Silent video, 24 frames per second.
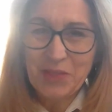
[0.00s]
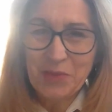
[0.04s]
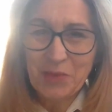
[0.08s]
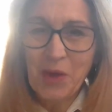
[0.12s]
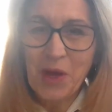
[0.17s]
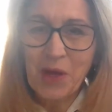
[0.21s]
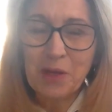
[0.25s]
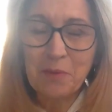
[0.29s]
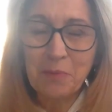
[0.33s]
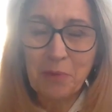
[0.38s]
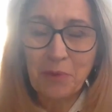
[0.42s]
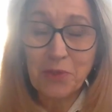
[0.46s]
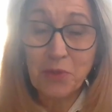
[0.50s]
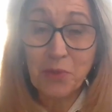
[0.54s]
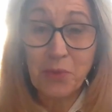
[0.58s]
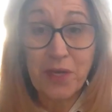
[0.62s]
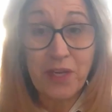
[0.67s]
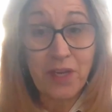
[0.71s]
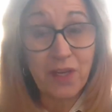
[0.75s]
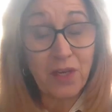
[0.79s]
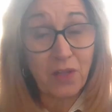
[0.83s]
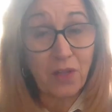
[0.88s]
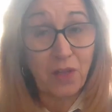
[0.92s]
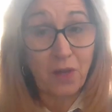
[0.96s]
used to walk about
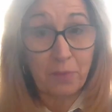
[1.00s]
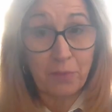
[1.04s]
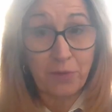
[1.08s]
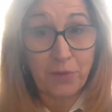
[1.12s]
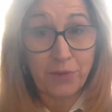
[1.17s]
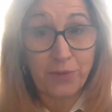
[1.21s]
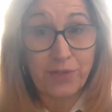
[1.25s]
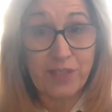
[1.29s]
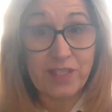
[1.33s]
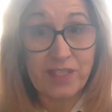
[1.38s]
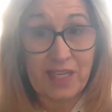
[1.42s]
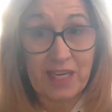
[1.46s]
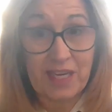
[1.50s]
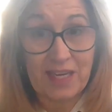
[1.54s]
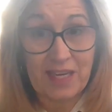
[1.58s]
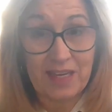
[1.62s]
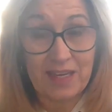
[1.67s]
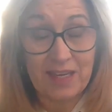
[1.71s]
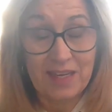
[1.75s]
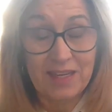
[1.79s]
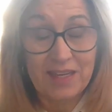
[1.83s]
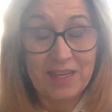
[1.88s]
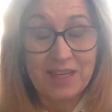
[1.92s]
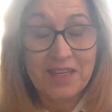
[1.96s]
twenty kilometers a
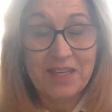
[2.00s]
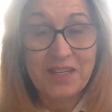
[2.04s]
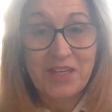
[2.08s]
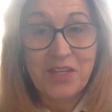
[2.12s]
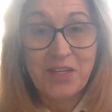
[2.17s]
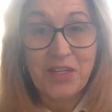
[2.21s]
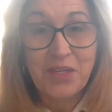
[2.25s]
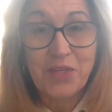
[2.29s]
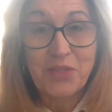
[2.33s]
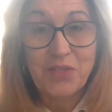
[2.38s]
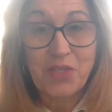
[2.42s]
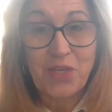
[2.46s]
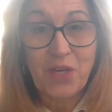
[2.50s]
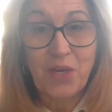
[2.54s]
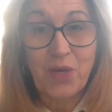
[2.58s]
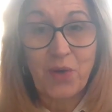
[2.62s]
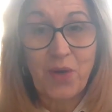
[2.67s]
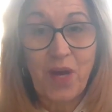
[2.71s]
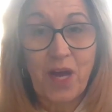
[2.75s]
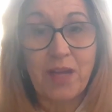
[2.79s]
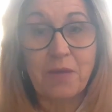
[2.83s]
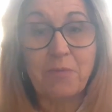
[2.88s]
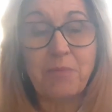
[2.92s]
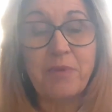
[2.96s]
day,
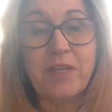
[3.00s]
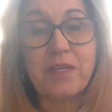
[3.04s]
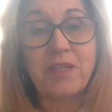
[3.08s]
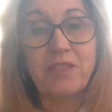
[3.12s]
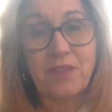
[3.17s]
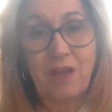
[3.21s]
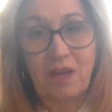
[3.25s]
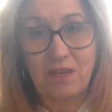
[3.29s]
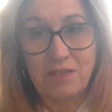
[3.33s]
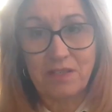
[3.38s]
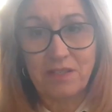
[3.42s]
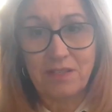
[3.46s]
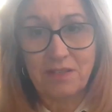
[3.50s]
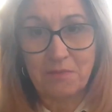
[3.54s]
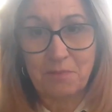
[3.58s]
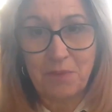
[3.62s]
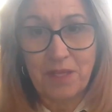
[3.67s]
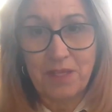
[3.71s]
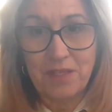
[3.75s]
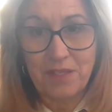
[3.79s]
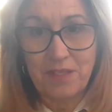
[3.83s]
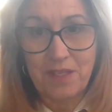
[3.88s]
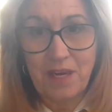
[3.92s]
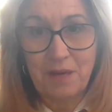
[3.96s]
so I'd be exhausted
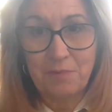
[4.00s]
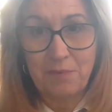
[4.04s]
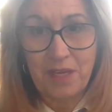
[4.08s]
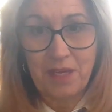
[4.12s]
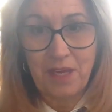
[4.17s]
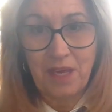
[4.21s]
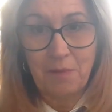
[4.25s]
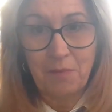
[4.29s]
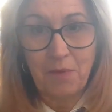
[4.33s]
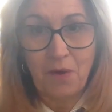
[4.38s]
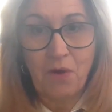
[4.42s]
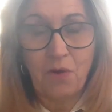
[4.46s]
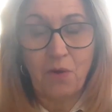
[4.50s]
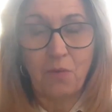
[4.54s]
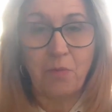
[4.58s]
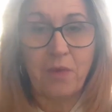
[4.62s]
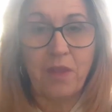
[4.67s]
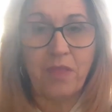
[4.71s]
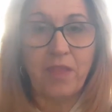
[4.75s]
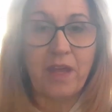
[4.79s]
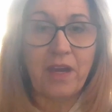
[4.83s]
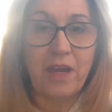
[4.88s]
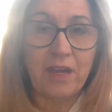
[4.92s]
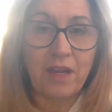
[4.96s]
by the time I came
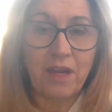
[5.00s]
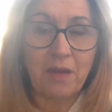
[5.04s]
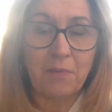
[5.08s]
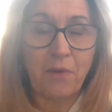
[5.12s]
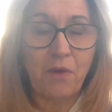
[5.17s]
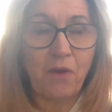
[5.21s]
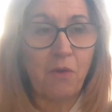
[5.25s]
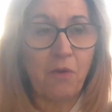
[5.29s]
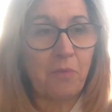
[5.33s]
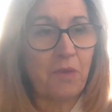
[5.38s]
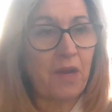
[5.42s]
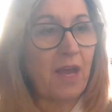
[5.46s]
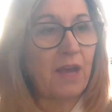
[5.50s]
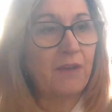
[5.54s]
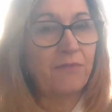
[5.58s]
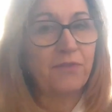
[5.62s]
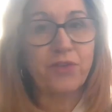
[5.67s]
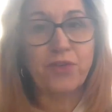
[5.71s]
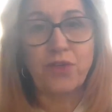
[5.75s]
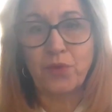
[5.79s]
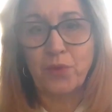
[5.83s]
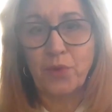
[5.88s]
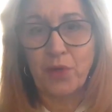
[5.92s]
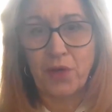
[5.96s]
home, and then I'd come home and
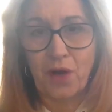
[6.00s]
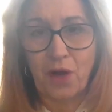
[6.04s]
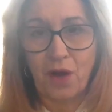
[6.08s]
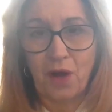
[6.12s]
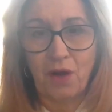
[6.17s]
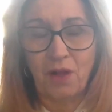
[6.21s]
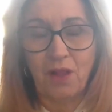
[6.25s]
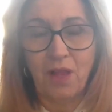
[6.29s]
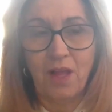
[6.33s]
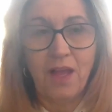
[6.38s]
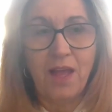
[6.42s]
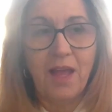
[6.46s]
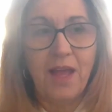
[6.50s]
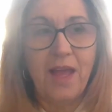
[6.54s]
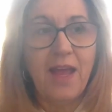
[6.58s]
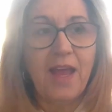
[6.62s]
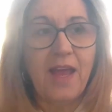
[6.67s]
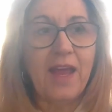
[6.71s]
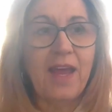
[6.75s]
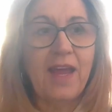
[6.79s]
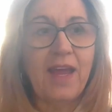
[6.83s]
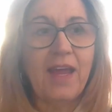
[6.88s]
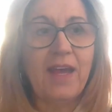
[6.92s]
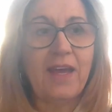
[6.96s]
have to do it all,
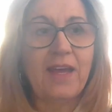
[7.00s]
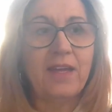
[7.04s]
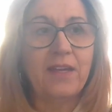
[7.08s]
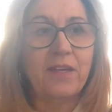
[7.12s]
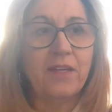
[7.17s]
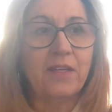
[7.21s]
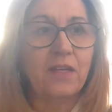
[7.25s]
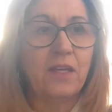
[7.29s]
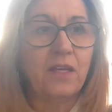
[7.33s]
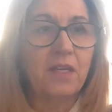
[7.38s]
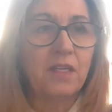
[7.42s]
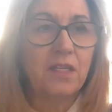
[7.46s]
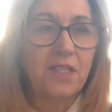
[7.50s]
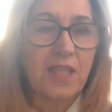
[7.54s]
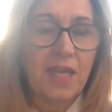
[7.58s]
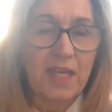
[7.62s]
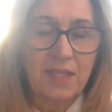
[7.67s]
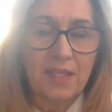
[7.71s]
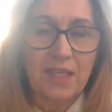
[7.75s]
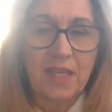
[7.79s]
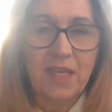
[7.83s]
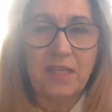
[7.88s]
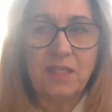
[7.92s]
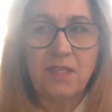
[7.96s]
and
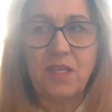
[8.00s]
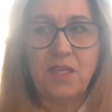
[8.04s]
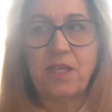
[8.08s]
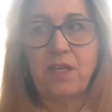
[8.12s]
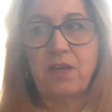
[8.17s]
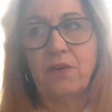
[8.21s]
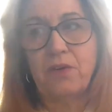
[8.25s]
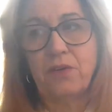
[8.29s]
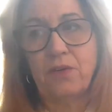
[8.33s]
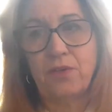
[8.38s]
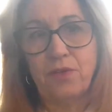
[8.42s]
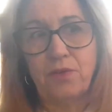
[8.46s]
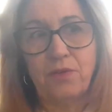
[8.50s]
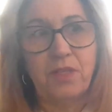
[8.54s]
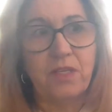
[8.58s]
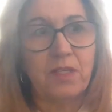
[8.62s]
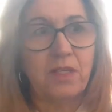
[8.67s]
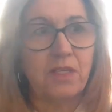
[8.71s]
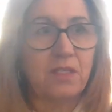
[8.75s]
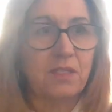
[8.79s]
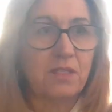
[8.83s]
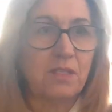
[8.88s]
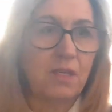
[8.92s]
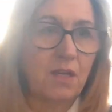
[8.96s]
take the kids here and do
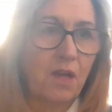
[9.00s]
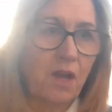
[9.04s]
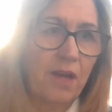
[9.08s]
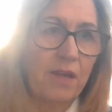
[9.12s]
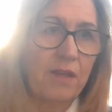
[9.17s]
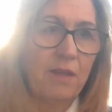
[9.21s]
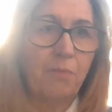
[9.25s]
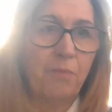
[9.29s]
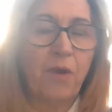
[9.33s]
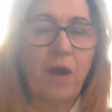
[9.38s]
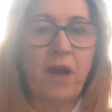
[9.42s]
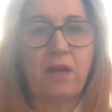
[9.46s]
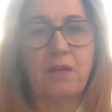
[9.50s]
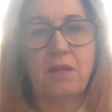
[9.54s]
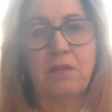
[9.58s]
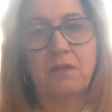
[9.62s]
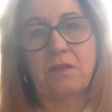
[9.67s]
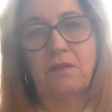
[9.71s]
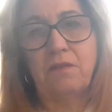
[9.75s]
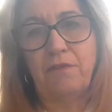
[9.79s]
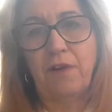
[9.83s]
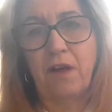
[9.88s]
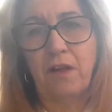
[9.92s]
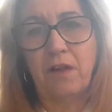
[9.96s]
this and hockey
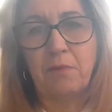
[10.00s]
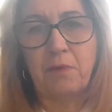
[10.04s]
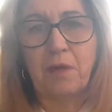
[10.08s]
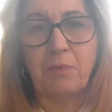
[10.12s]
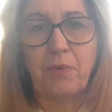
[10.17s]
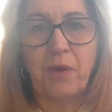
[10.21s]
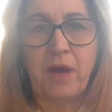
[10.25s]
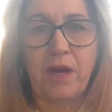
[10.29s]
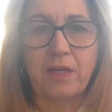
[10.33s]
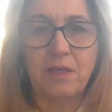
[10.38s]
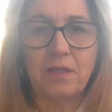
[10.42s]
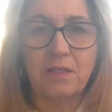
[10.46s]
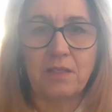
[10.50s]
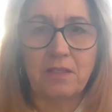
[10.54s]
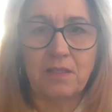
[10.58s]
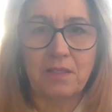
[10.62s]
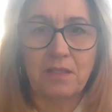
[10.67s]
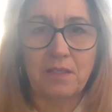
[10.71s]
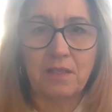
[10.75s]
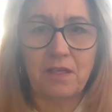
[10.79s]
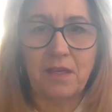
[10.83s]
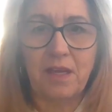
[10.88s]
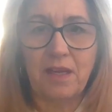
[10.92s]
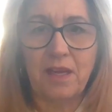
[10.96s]
practice and volleyball
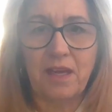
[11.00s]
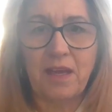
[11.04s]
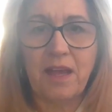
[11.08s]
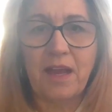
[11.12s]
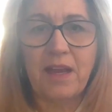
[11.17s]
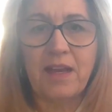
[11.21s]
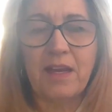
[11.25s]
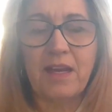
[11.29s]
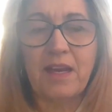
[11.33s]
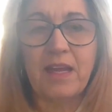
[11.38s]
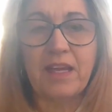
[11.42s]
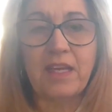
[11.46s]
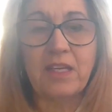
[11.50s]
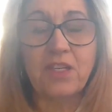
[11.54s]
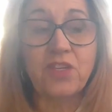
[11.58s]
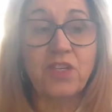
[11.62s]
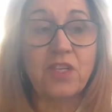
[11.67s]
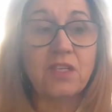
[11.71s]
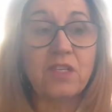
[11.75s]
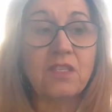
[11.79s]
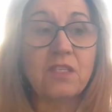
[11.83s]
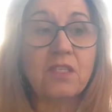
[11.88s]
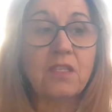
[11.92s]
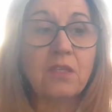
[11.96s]
practice and and it
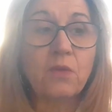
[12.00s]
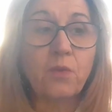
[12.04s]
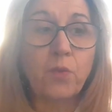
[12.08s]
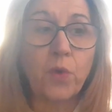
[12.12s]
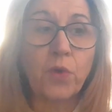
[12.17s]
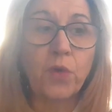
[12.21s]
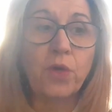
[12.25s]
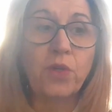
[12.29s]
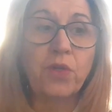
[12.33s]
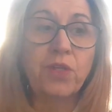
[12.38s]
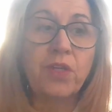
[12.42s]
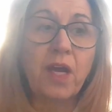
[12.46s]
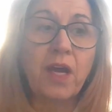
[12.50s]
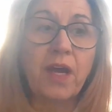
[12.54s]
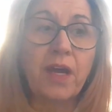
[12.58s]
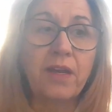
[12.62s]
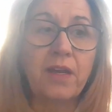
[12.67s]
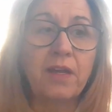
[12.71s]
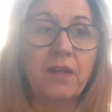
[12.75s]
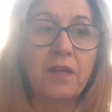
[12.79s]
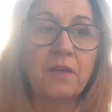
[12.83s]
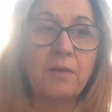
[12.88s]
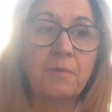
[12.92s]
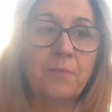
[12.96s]
just the world
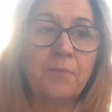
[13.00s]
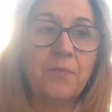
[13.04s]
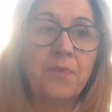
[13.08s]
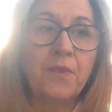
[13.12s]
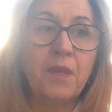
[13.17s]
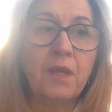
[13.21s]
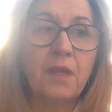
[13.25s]
kind of